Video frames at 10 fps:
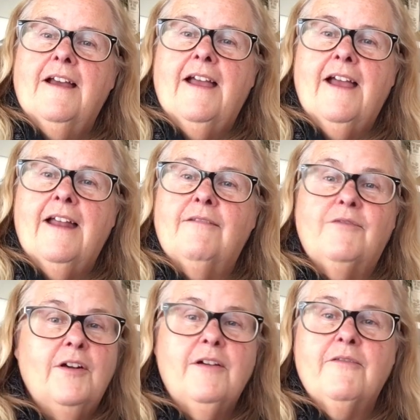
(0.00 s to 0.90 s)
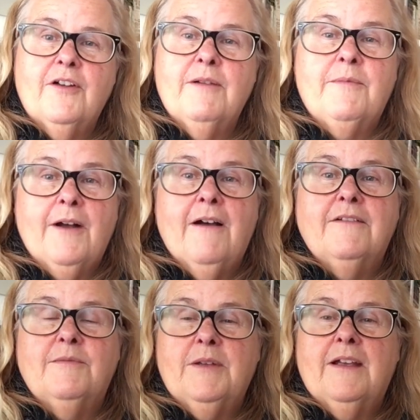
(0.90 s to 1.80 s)
and very, very
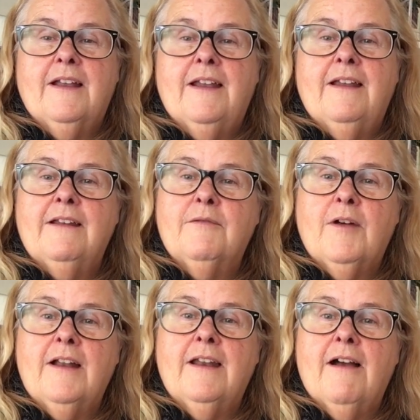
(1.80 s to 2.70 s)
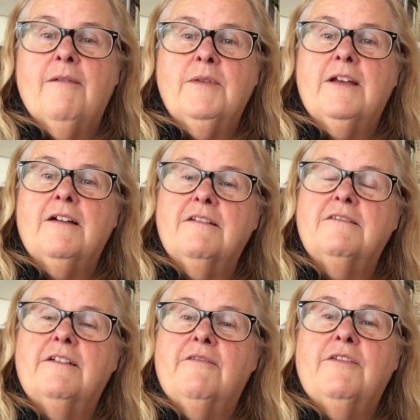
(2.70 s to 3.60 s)
proud to be a Canadian right now because of